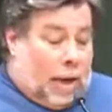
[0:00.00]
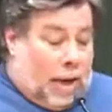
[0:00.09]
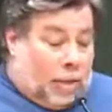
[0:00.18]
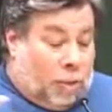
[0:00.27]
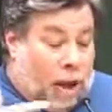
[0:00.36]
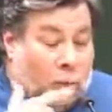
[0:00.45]
And
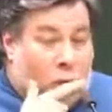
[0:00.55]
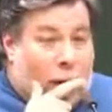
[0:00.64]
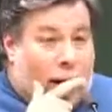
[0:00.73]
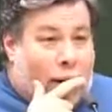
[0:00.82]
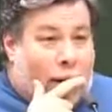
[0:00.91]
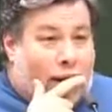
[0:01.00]
I thought,
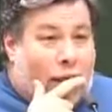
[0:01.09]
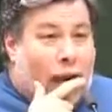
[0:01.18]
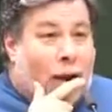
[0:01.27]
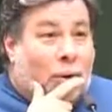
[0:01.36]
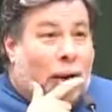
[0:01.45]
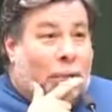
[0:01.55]
wow, if
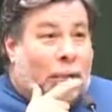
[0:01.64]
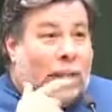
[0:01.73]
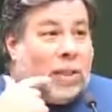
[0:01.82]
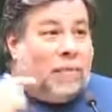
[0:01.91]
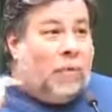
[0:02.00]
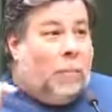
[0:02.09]
I write a
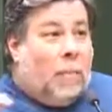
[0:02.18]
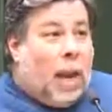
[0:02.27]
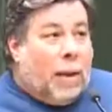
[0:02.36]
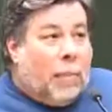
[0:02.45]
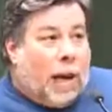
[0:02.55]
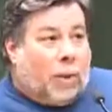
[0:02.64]
basic for
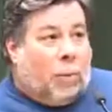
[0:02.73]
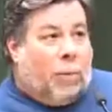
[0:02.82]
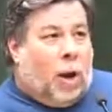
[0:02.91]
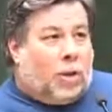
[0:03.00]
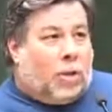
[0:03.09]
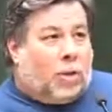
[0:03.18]
my
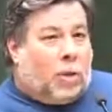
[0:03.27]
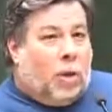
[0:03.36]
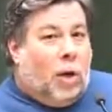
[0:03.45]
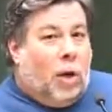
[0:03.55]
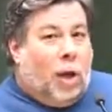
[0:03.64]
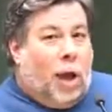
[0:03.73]

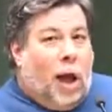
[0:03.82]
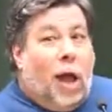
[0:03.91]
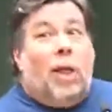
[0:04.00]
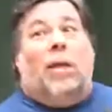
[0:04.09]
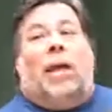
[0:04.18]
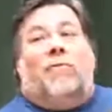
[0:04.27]
microprocessor,
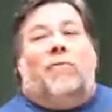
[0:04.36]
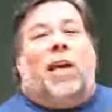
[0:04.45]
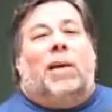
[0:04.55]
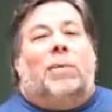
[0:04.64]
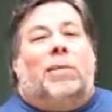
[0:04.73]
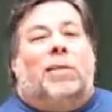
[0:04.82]
I'll get
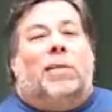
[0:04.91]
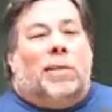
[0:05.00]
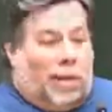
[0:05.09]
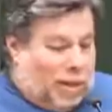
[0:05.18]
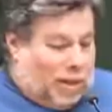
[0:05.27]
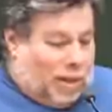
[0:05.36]
famous.
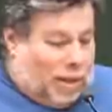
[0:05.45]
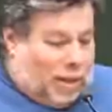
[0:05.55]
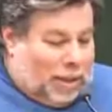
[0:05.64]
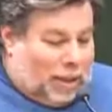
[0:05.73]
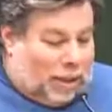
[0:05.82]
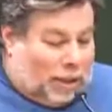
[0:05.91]

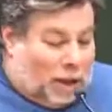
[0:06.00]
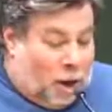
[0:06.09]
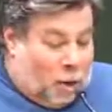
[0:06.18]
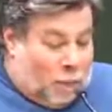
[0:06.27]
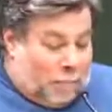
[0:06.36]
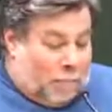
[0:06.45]

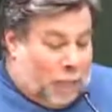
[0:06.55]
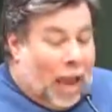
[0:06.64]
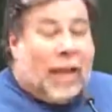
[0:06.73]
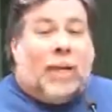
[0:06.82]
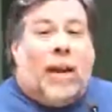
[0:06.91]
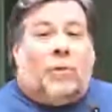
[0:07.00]
So,
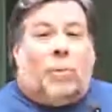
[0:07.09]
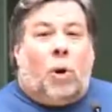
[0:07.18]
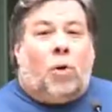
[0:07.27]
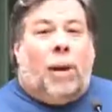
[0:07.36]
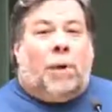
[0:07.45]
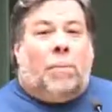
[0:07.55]
I had never
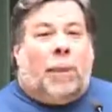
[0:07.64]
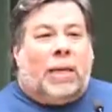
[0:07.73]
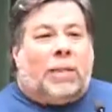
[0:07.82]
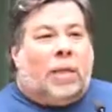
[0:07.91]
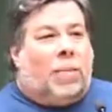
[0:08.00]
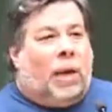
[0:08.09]
programmed in
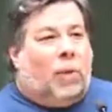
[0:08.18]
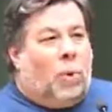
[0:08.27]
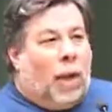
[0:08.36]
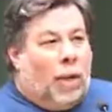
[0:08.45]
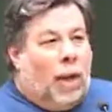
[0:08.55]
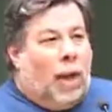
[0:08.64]
BASIC, by the
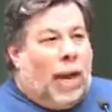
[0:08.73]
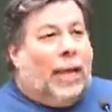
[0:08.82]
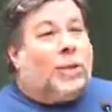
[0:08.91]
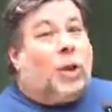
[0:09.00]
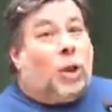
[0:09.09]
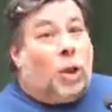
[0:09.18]
way. I
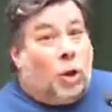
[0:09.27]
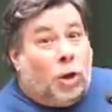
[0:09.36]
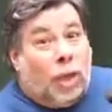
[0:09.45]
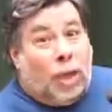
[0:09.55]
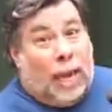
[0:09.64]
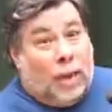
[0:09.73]
had to learn
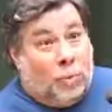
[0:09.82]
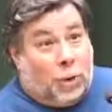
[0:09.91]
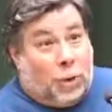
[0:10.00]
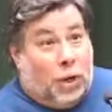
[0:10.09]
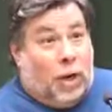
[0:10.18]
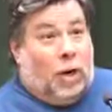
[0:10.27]
the
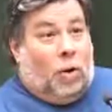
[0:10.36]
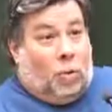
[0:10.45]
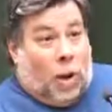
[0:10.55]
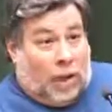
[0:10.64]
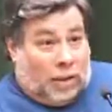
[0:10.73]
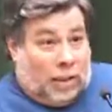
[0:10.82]
language,
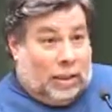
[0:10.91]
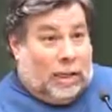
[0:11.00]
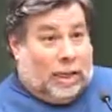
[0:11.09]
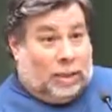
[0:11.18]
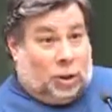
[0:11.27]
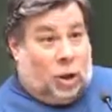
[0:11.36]
write a
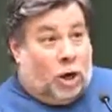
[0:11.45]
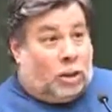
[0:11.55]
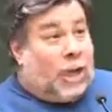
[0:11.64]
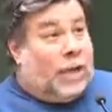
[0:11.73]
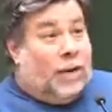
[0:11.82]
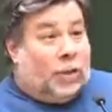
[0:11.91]
syntax charts.
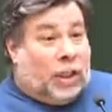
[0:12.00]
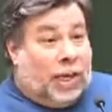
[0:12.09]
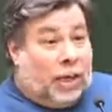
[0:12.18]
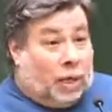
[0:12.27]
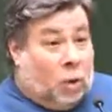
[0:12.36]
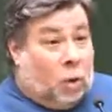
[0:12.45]
I'd never
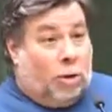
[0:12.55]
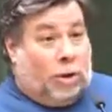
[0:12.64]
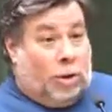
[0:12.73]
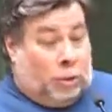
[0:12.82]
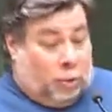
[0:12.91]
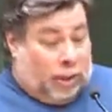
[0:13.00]
taken a course
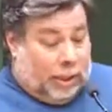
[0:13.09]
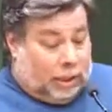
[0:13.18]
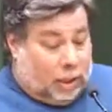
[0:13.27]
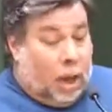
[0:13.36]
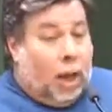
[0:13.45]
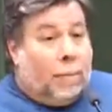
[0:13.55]
in doing
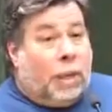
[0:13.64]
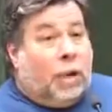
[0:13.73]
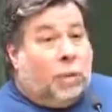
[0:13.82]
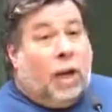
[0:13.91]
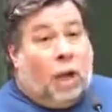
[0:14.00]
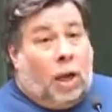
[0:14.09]
this, but
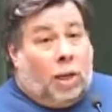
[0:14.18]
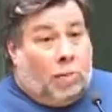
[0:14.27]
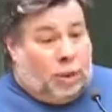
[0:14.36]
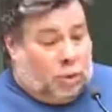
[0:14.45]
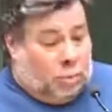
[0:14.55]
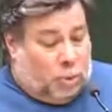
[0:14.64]
I'd read a lot, of,
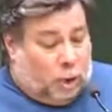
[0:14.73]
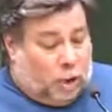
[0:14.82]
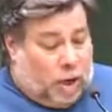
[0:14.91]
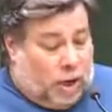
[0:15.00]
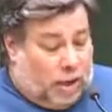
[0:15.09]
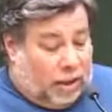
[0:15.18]
read some books
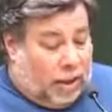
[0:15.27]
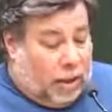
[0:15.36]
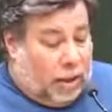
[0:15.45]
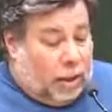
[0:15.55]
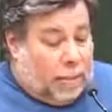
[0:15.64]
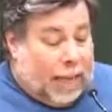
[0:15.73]
on it, and
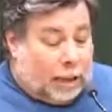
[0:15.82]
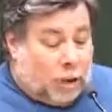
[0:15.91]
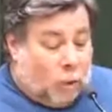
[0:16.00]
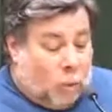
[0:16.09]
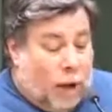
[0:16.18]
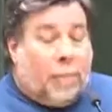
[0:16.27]
managed
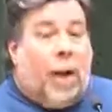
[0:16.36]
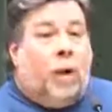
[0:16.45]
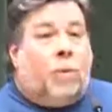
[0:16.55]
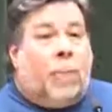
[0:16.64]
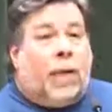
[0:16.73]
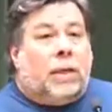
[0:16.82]
to write my
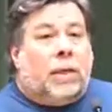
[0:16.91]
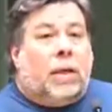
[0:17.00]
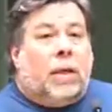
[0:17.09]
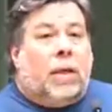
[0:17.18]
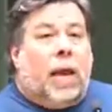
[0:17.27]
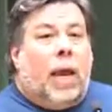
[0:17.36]
own BASIC.
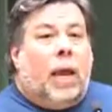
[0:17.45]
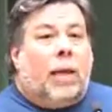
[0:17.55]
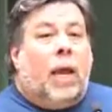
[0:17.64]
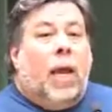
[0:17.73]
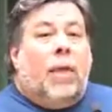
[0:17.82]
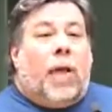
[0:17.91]

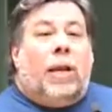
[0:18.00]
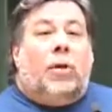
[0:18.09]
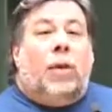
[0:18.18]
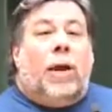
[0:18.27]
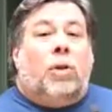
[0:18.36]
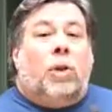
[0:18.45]
And I'd go
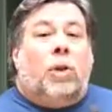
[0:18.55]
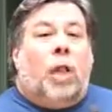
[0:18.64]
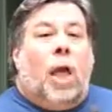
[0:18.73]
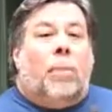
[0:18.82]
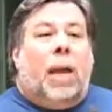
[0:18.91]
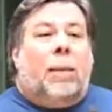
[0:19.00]
down to the
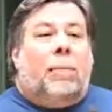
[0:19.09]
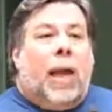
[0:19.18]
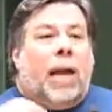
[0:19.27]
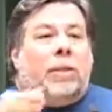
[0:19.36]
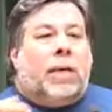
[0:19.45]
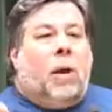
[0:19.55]
club and
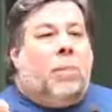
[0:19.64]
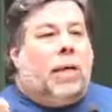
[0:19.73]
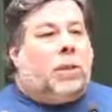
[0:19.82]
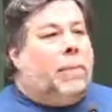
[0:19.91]
pass out my